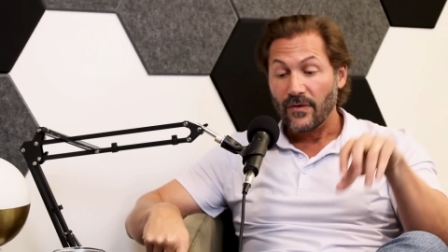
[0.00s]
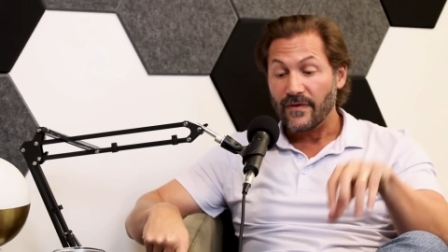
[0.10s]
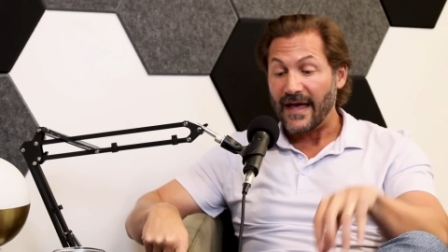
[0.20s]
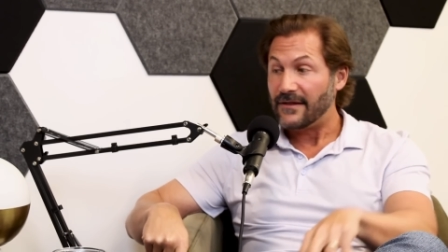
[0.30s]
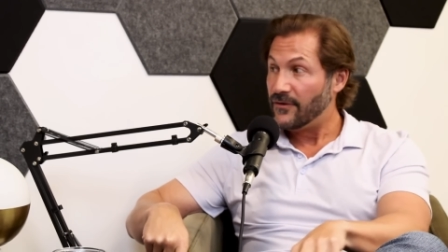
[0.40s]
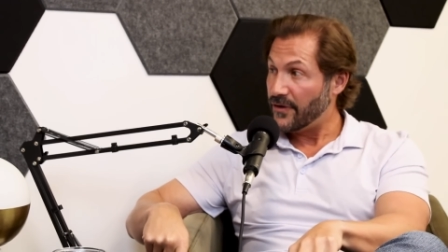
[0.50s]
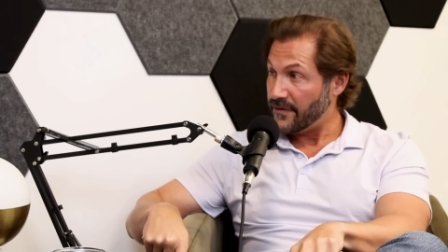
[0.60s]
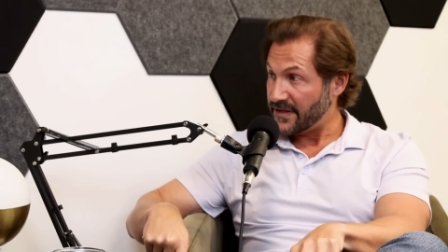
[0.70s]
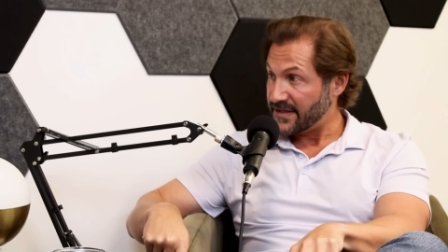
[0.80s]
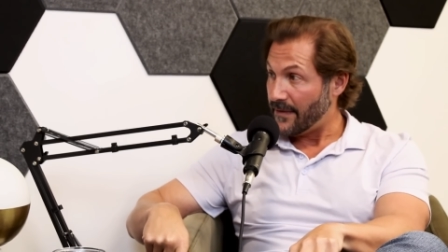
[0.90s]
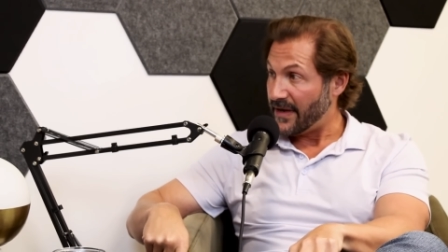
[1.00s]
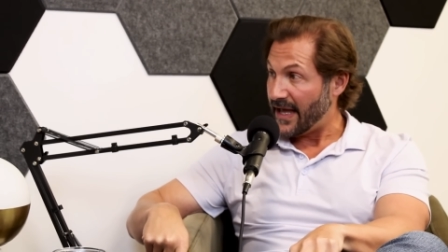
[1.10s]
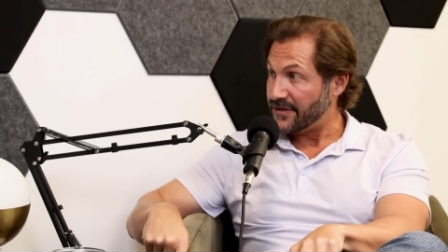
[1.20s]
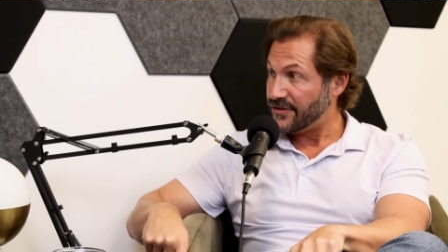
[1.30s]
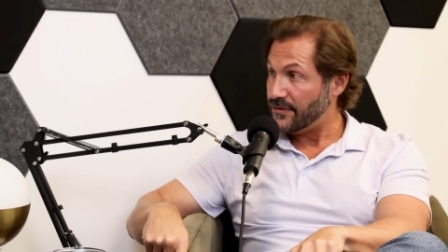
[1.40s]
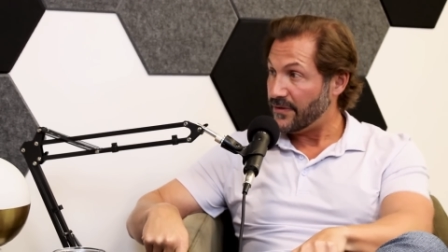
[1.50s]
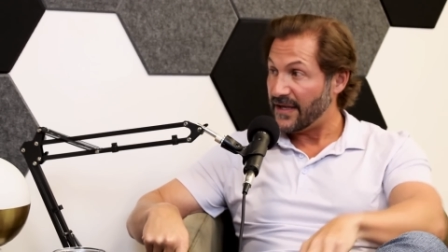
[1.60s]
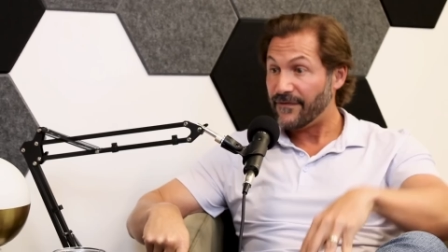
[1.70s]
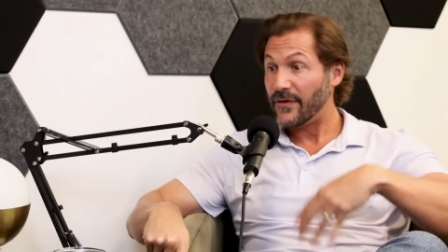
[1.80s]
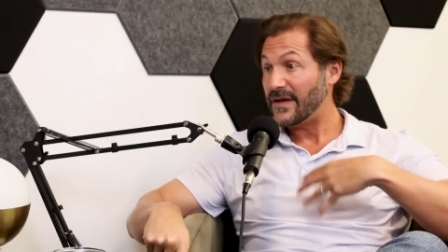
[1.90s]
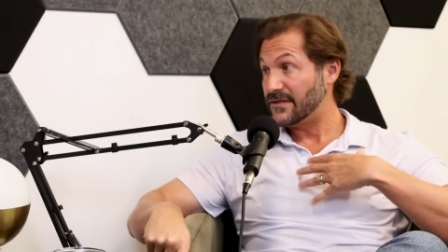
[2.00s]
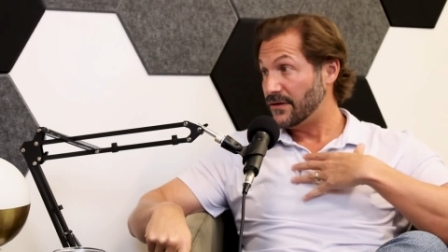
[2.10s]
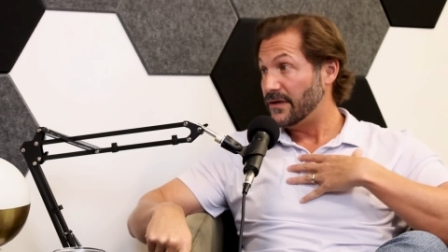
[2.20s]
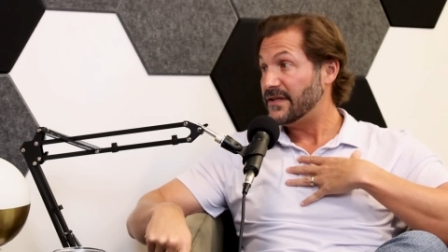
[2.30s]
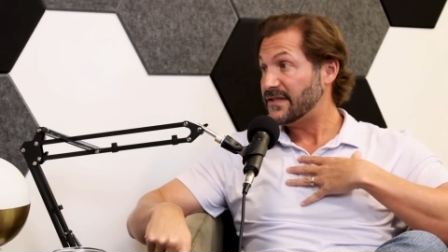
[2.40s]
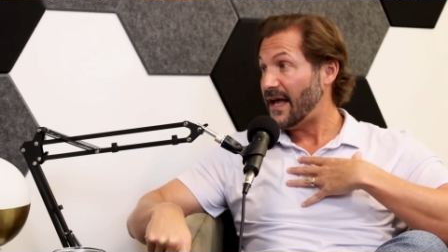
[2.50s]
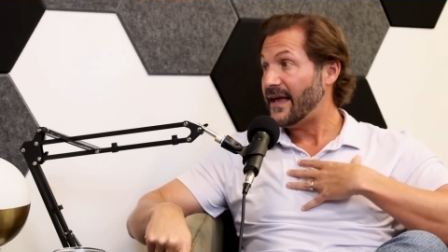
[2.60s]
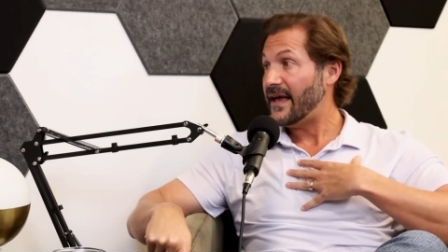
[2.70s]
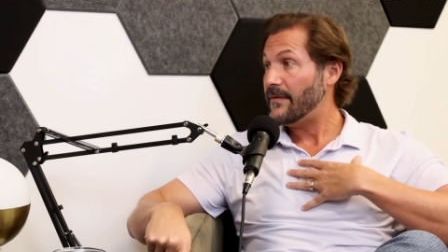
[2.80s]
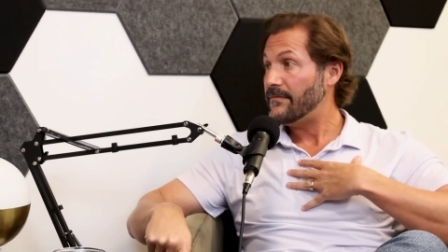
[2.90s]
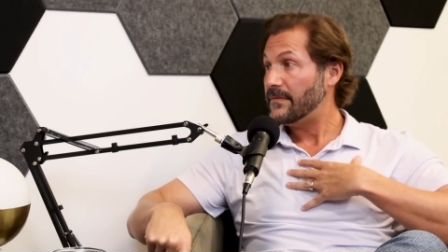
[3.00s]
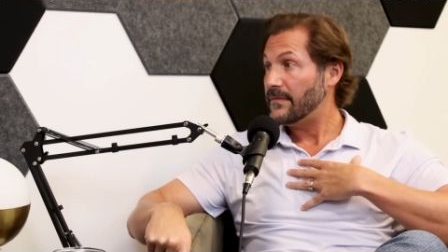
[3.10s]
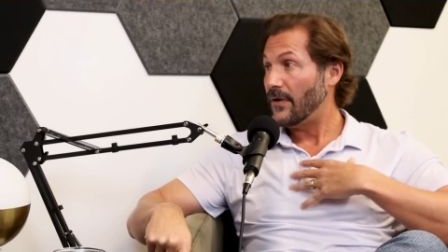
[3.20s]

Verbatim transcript: that lawyer that's coming at you, if they're as good as I am,